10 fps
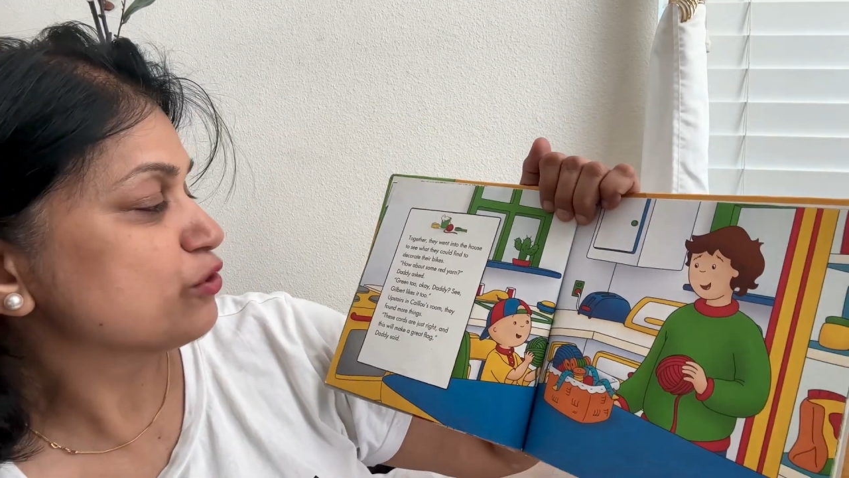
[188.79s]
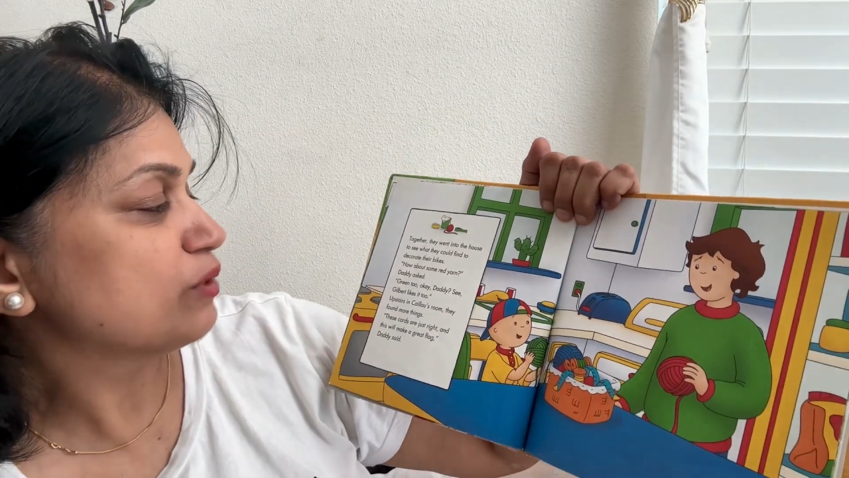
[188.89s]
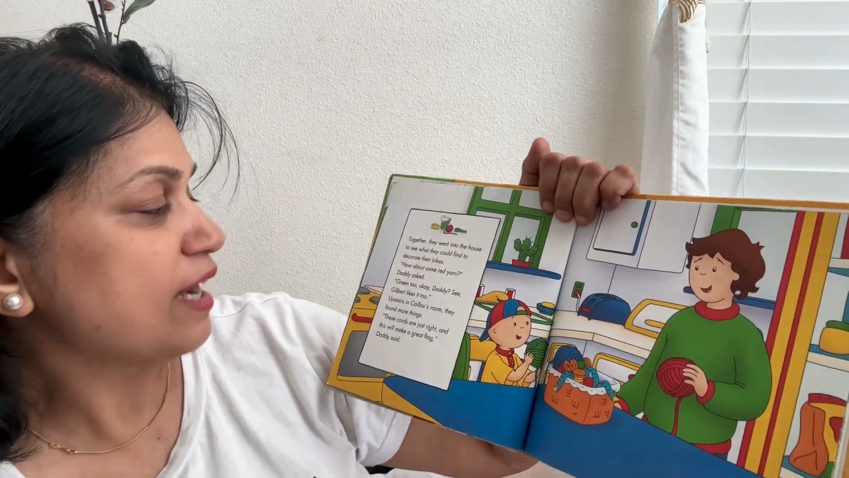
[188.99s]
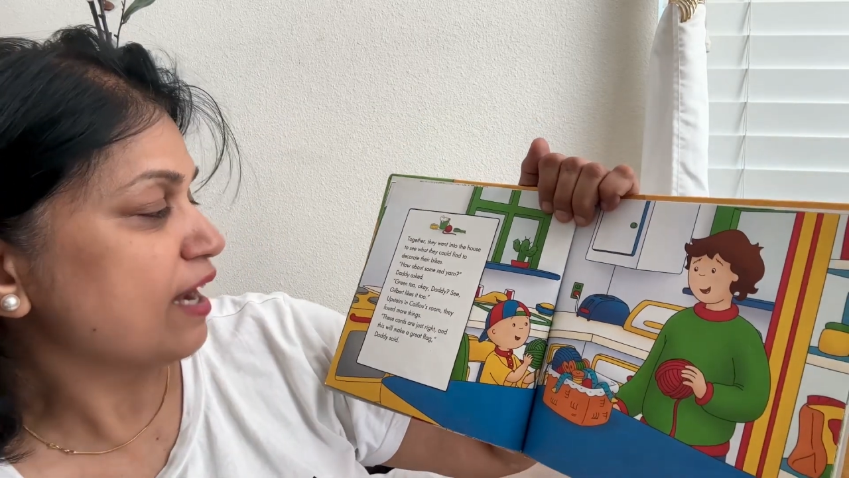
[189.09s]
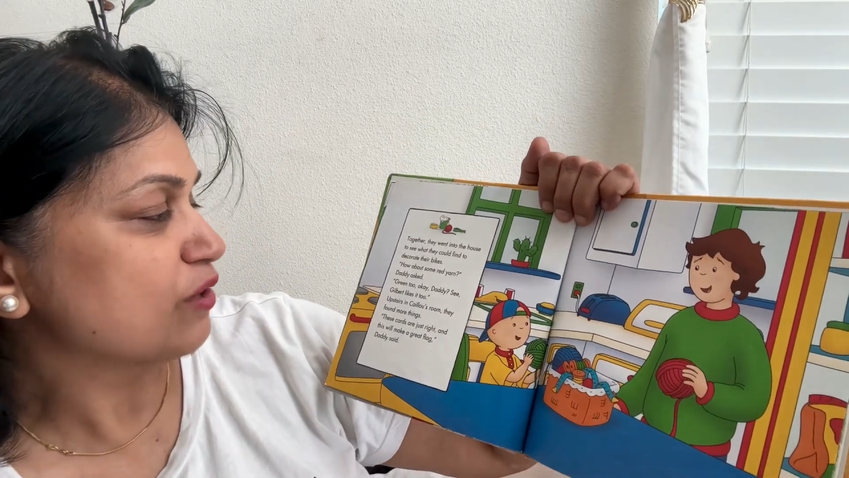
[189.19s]

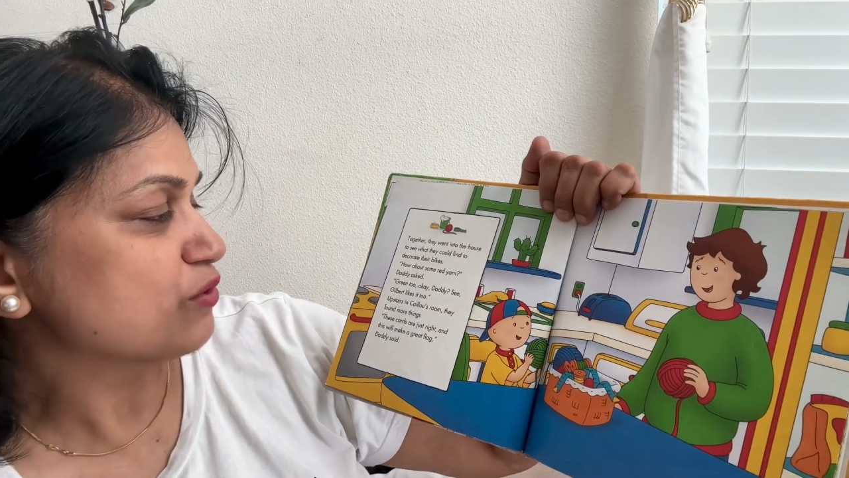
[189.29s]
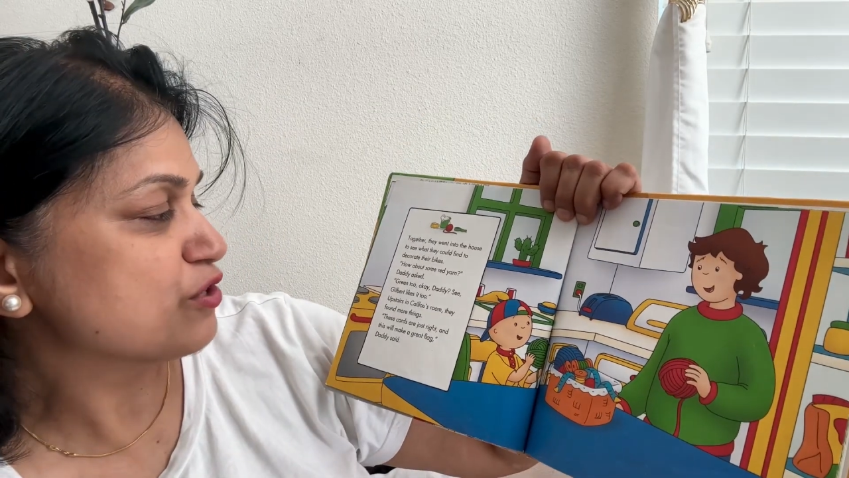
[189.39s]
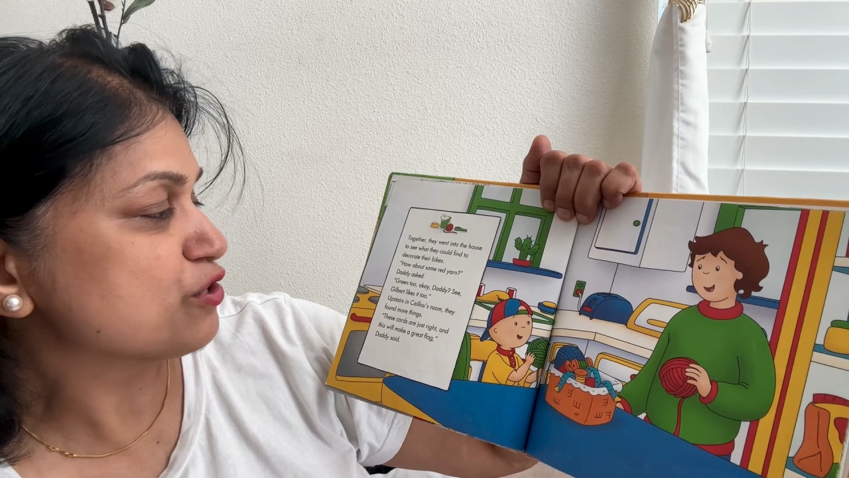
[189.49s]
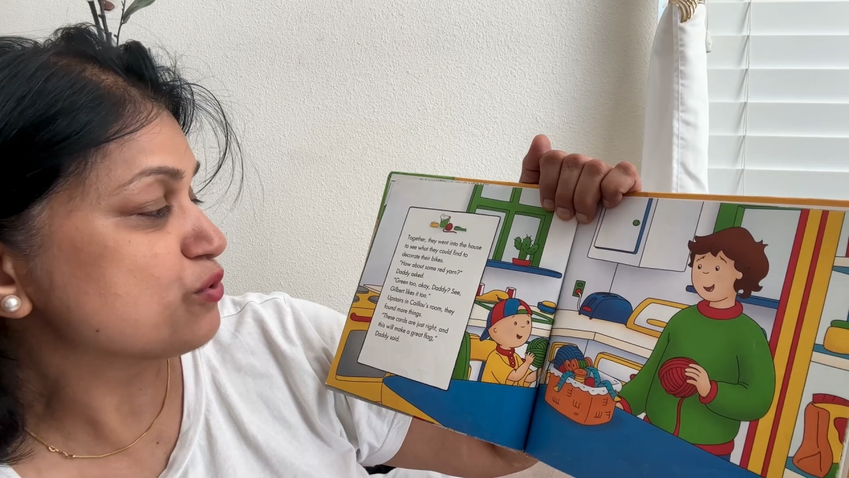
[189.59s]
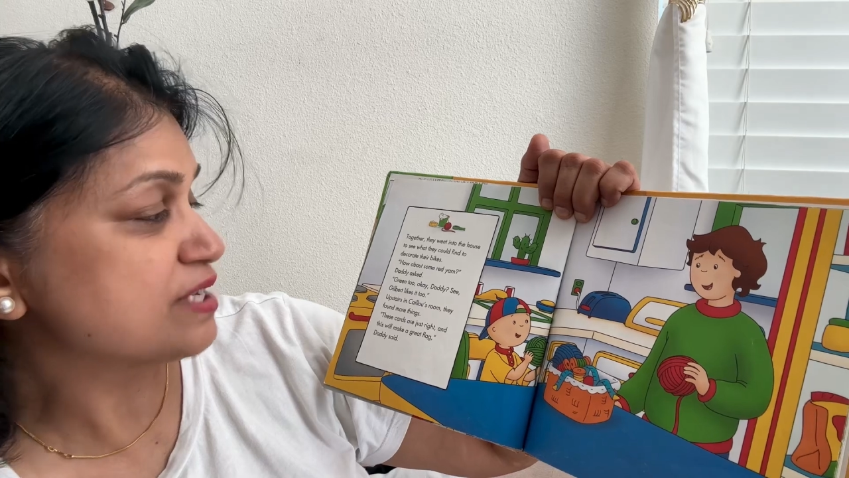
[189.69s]
the house
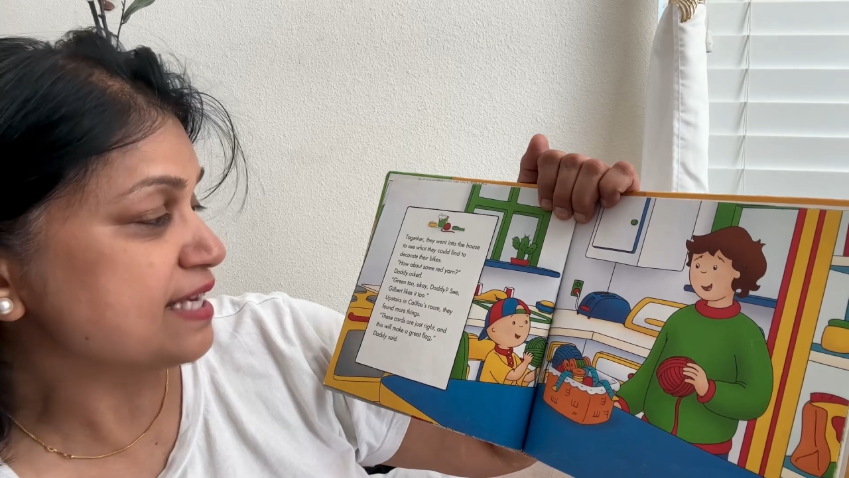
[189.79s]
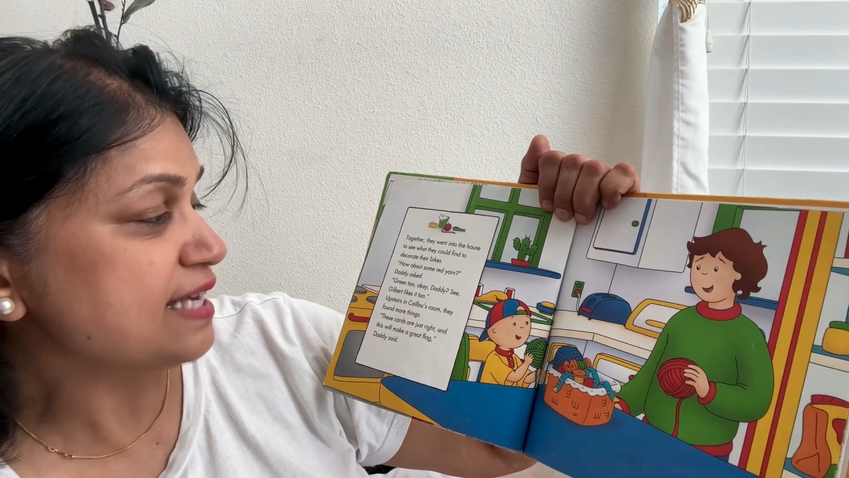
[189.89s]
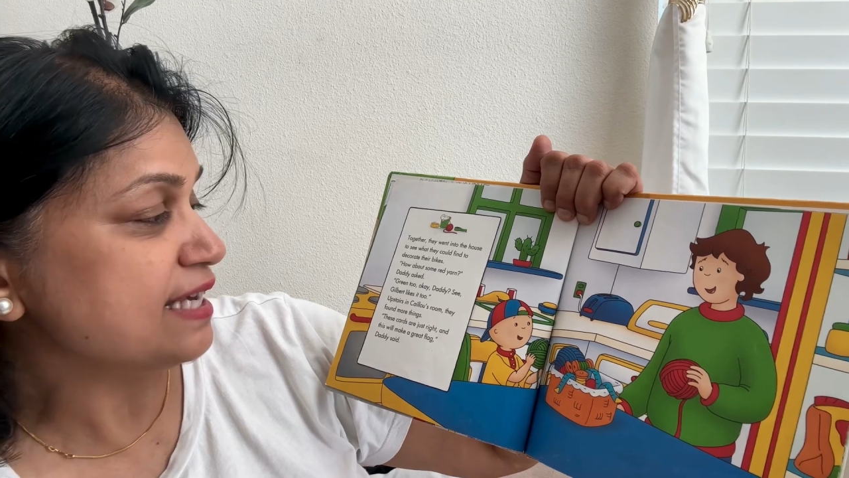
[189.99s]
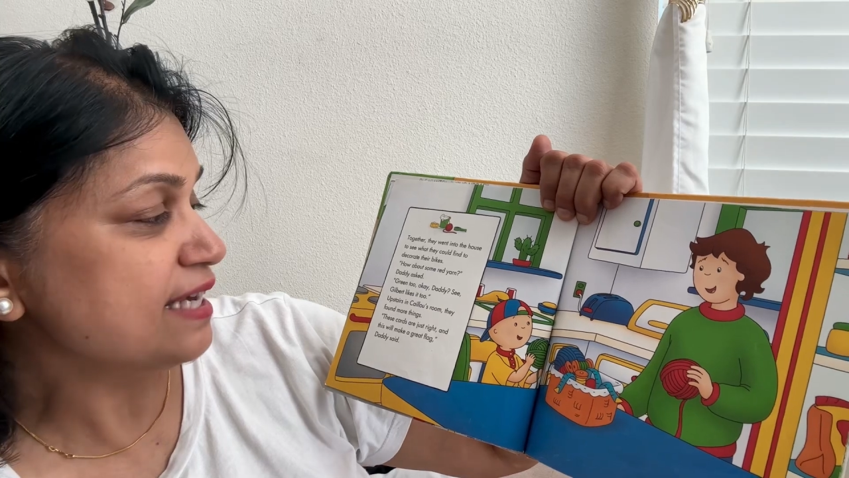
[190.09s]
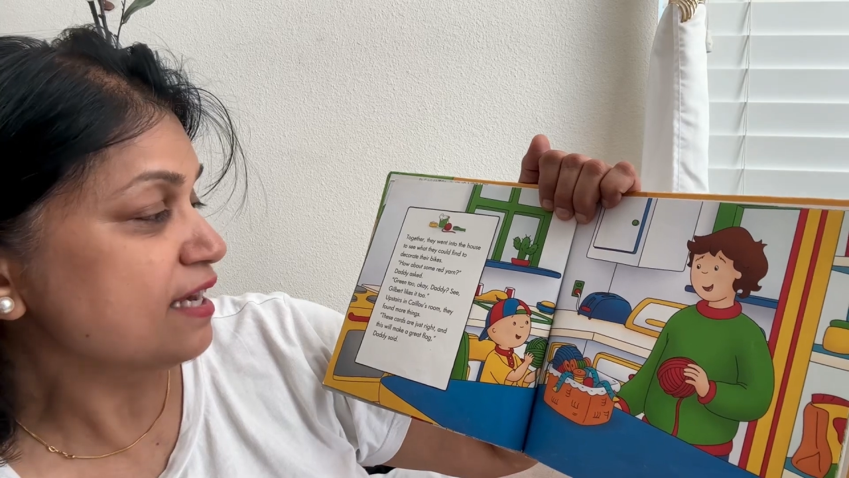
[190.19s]
to
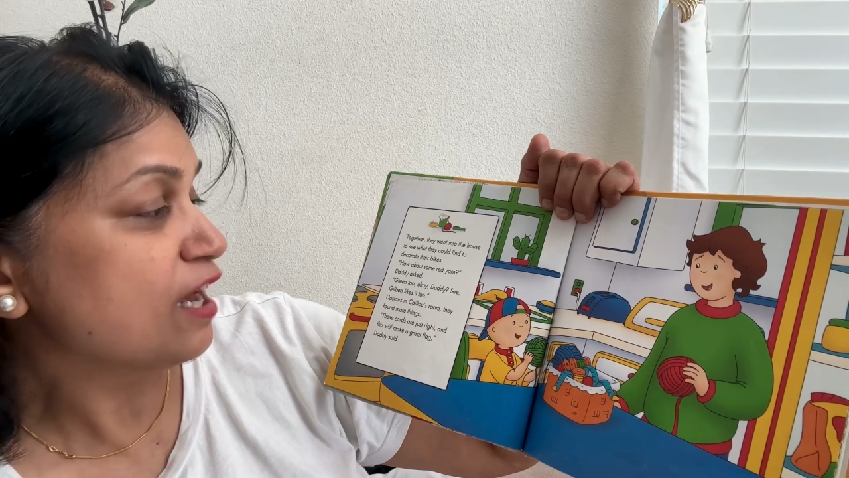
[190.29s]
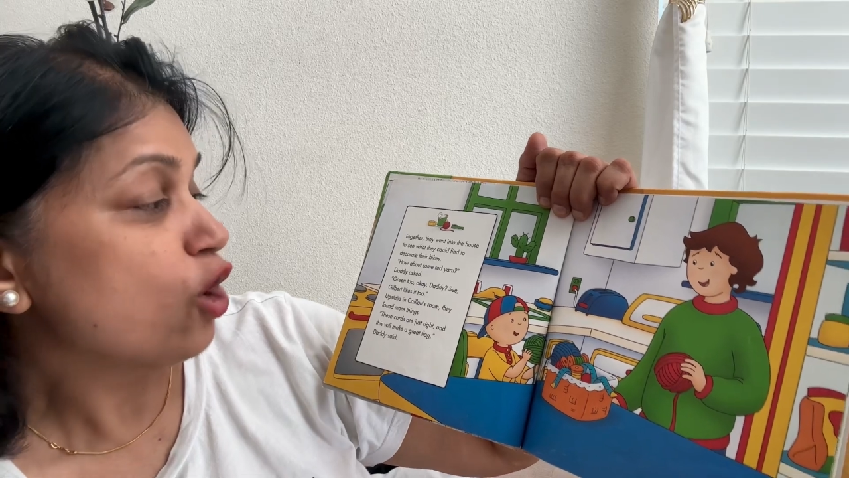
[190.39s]
see